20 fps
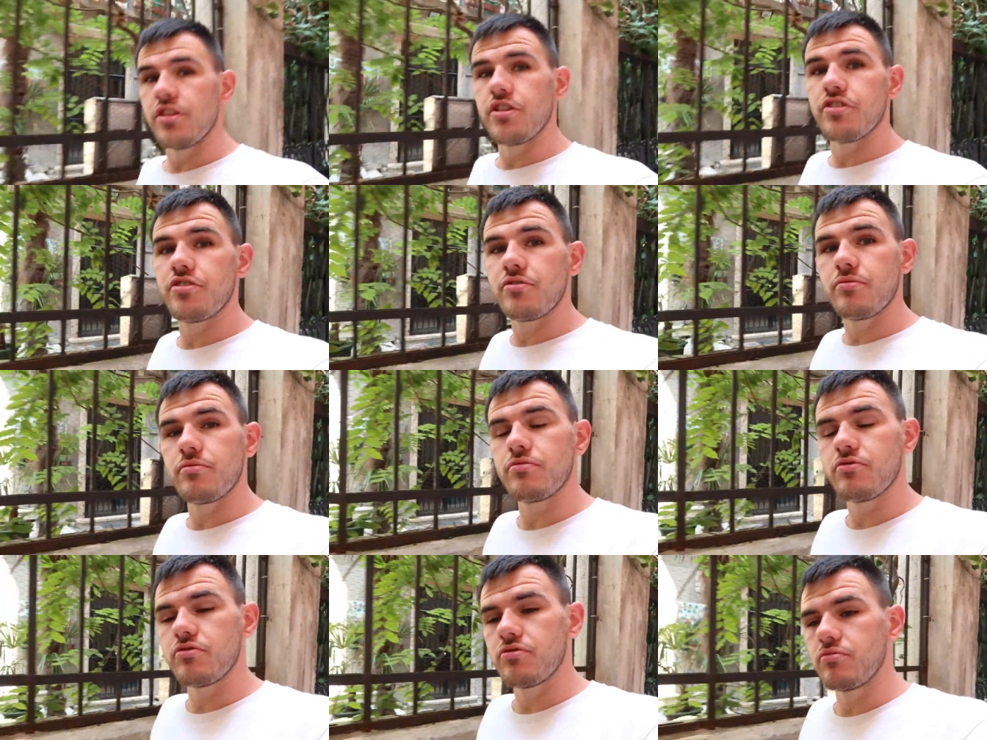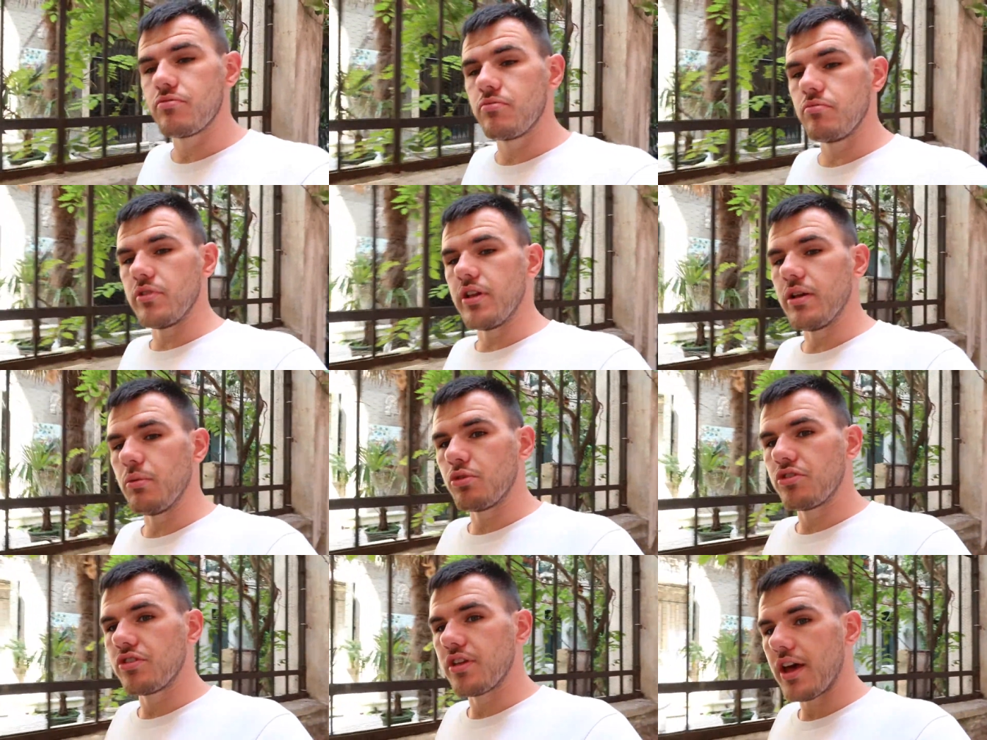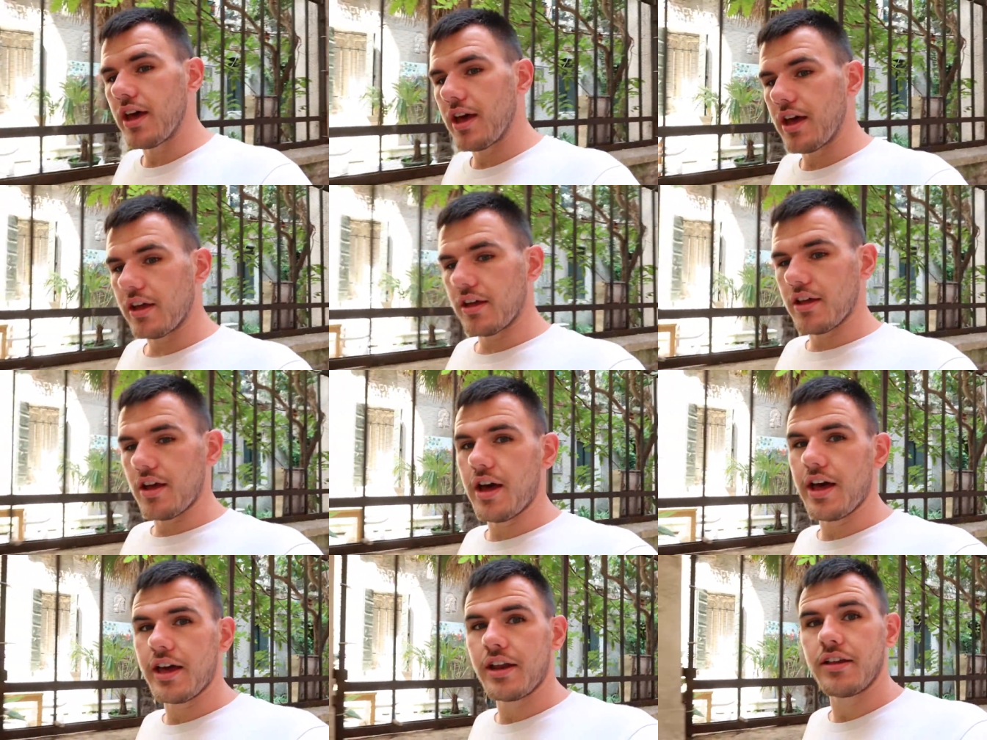But it was a
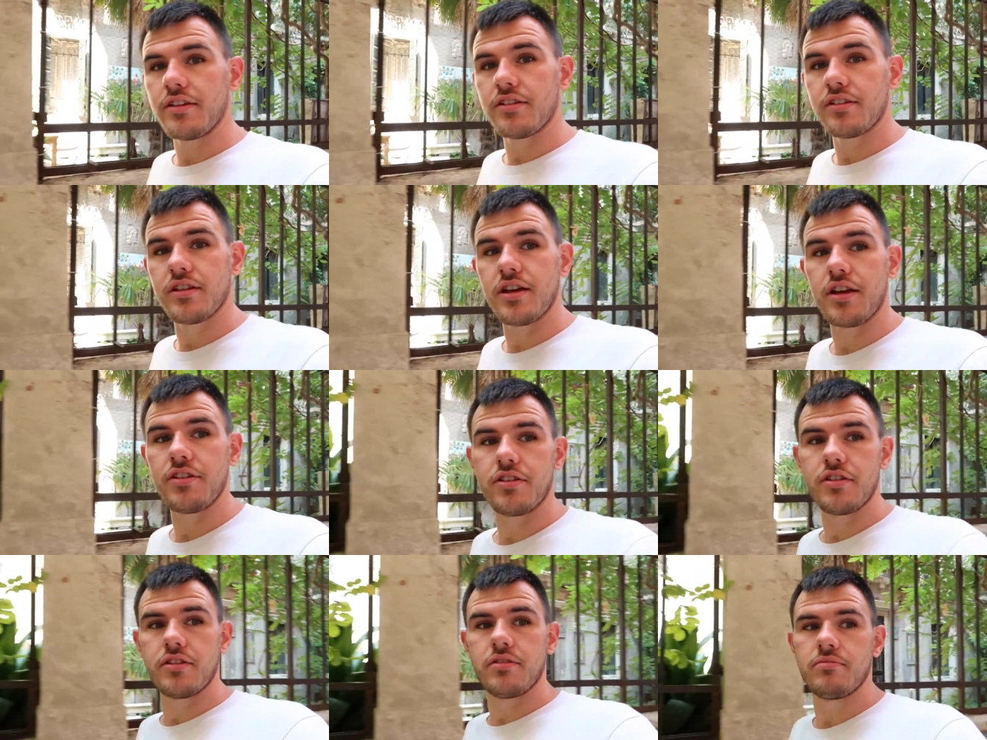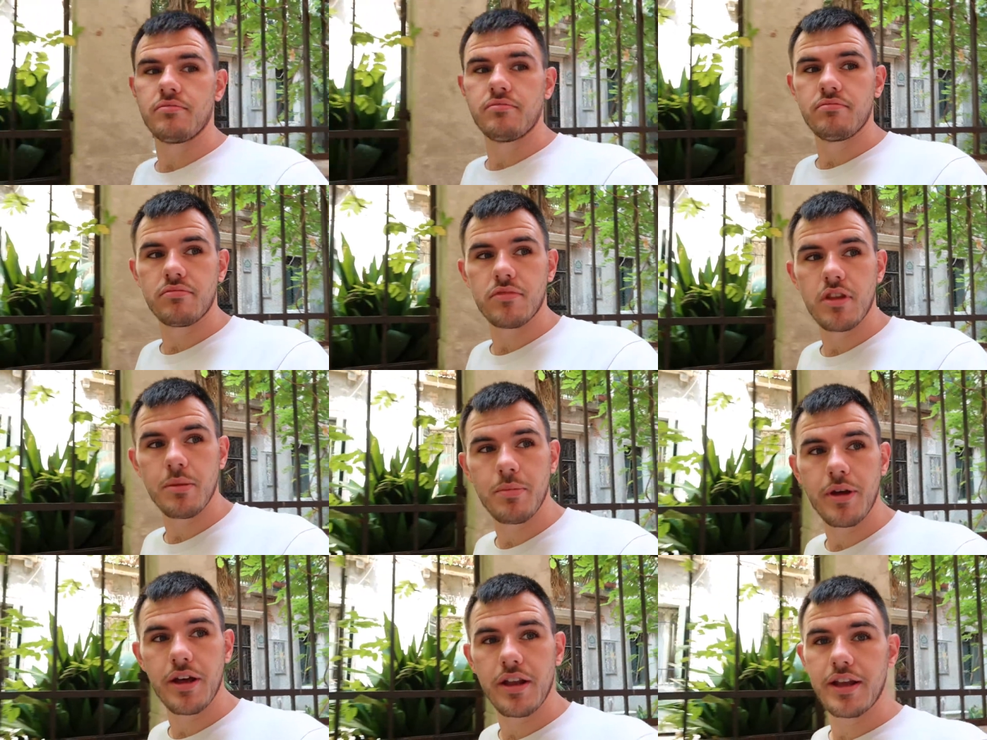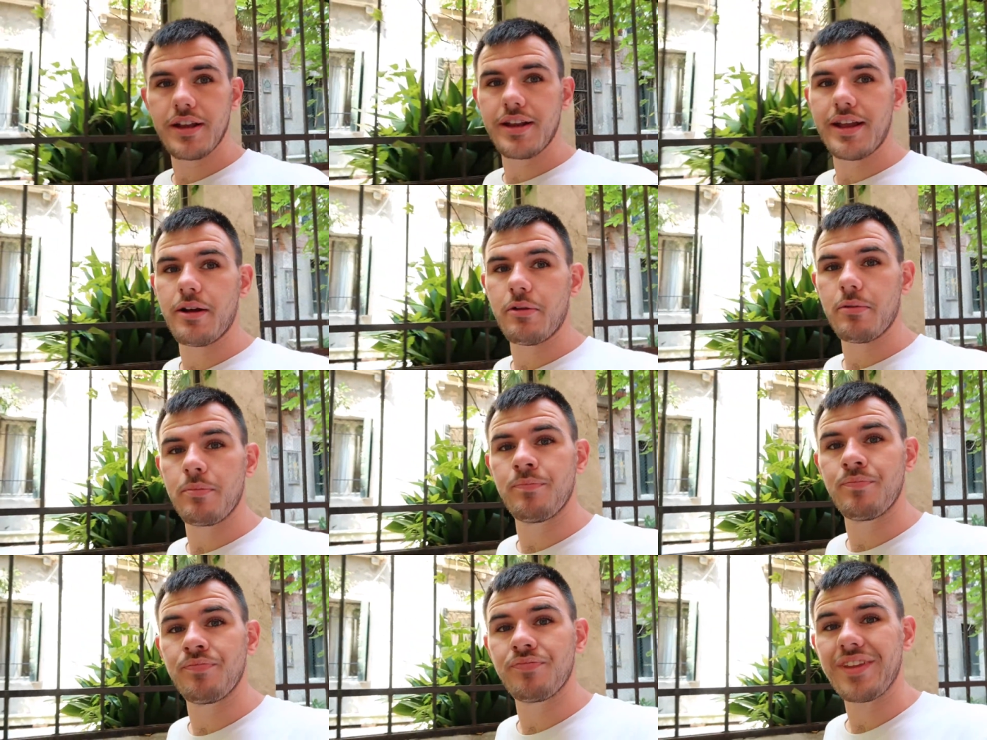guy and his cousin that burnt it
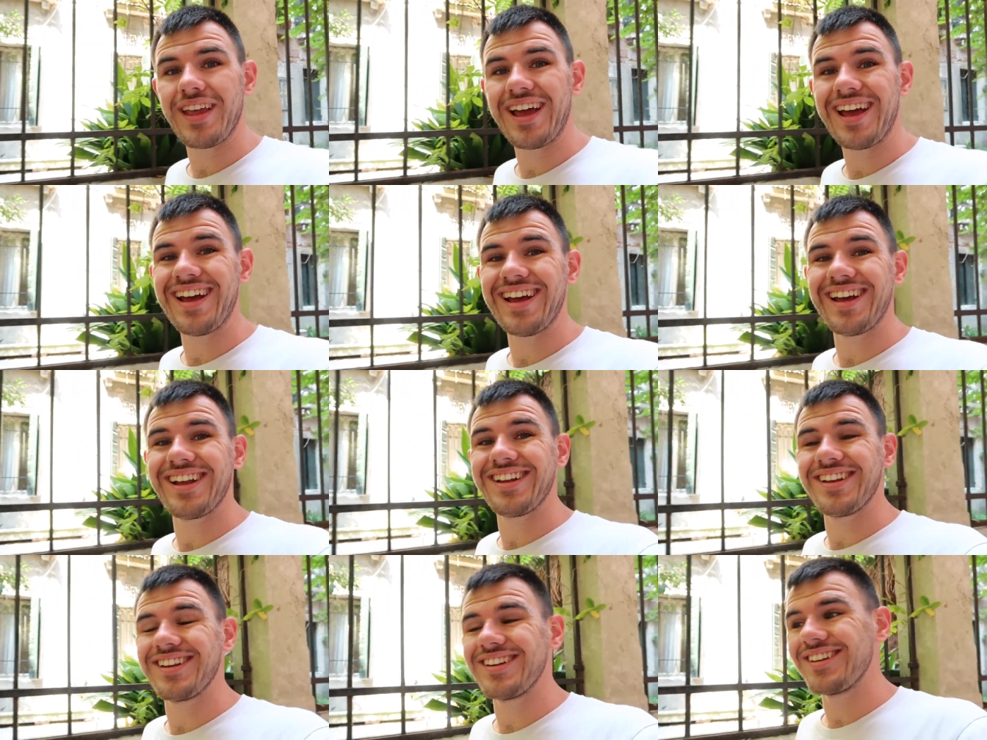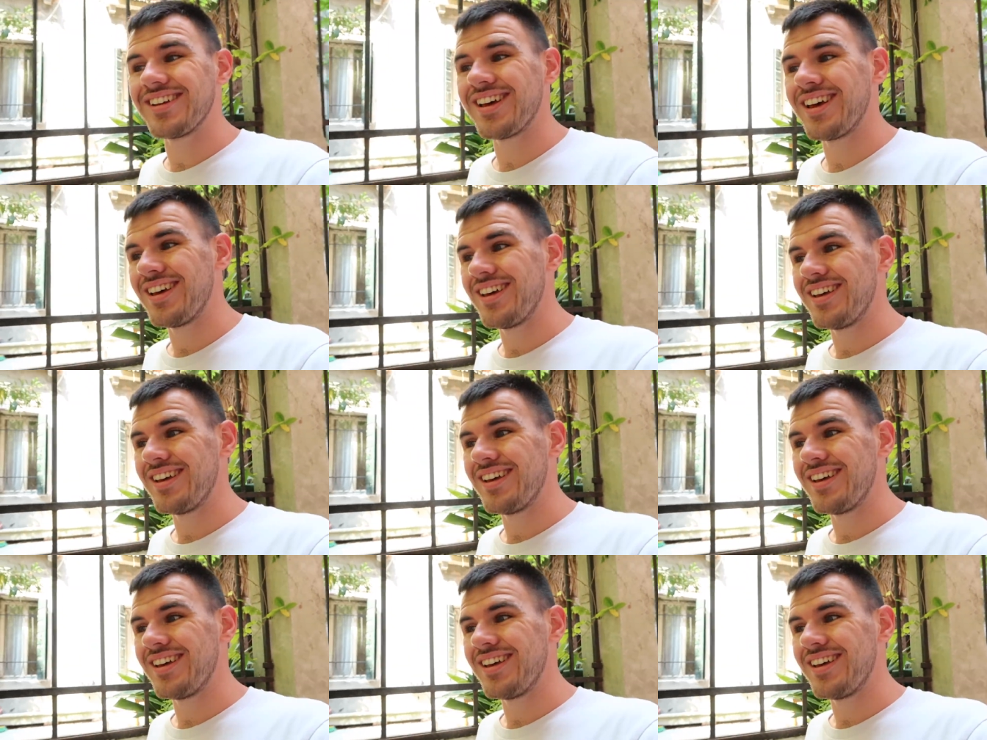down, and